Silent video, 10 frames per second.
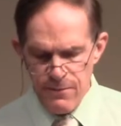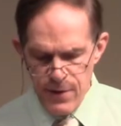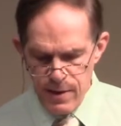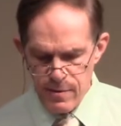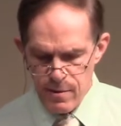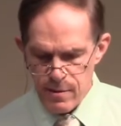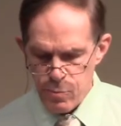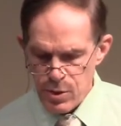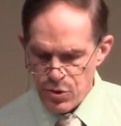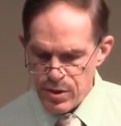vessels
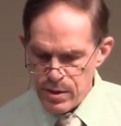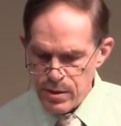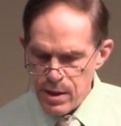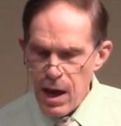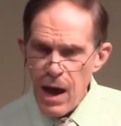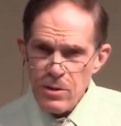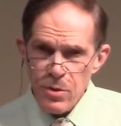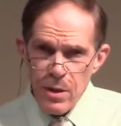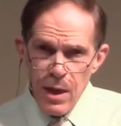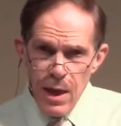which God,
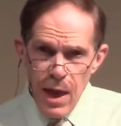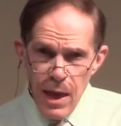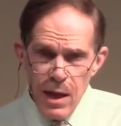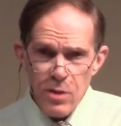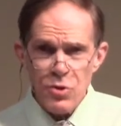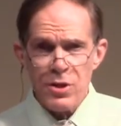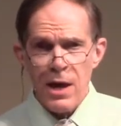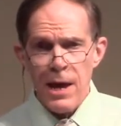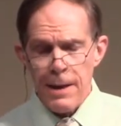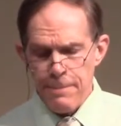El
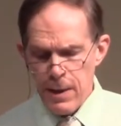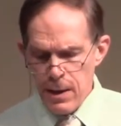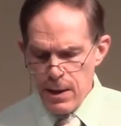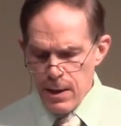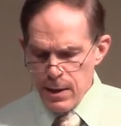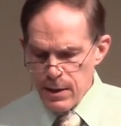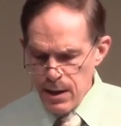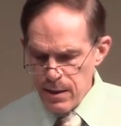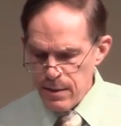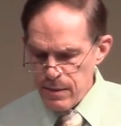Shaddai,
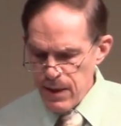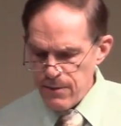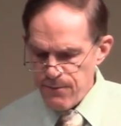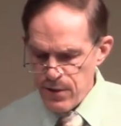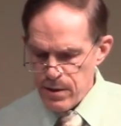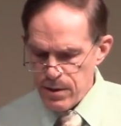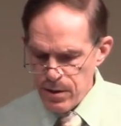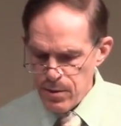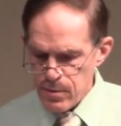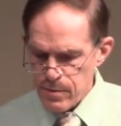can then fill and
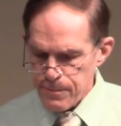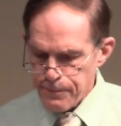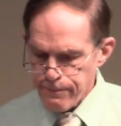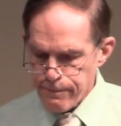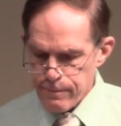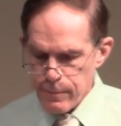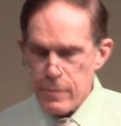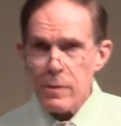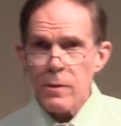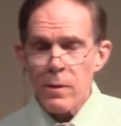use.
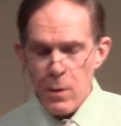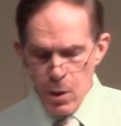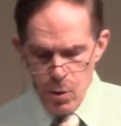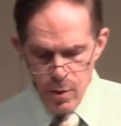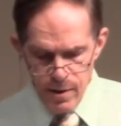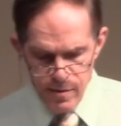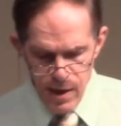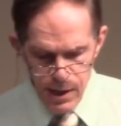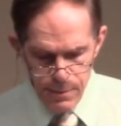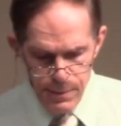Well, the
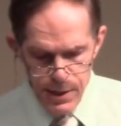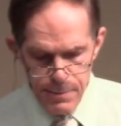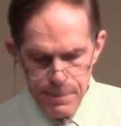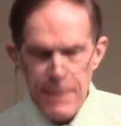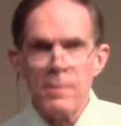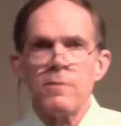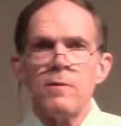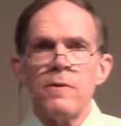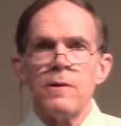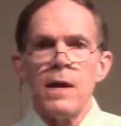second meaning people
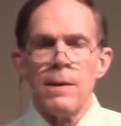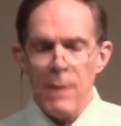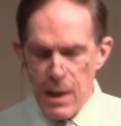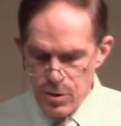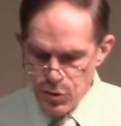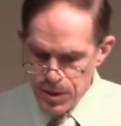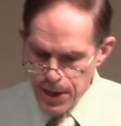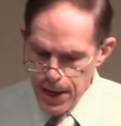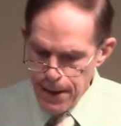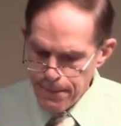see in the name El
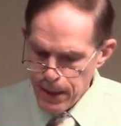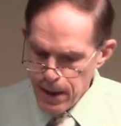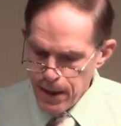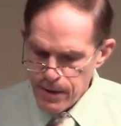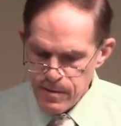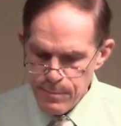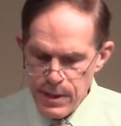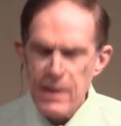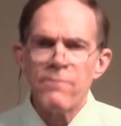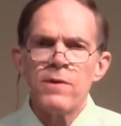Shaddai is the
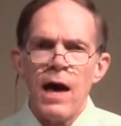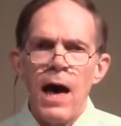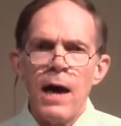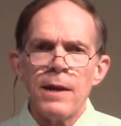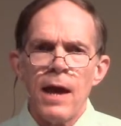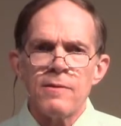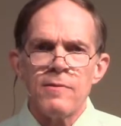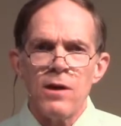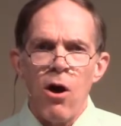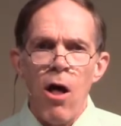meaning of God as
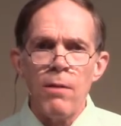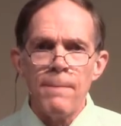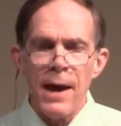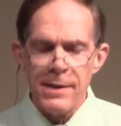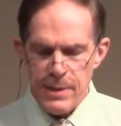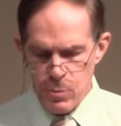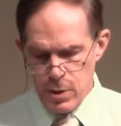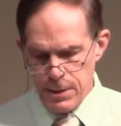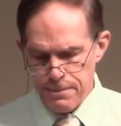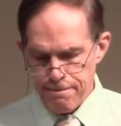the Almighty One.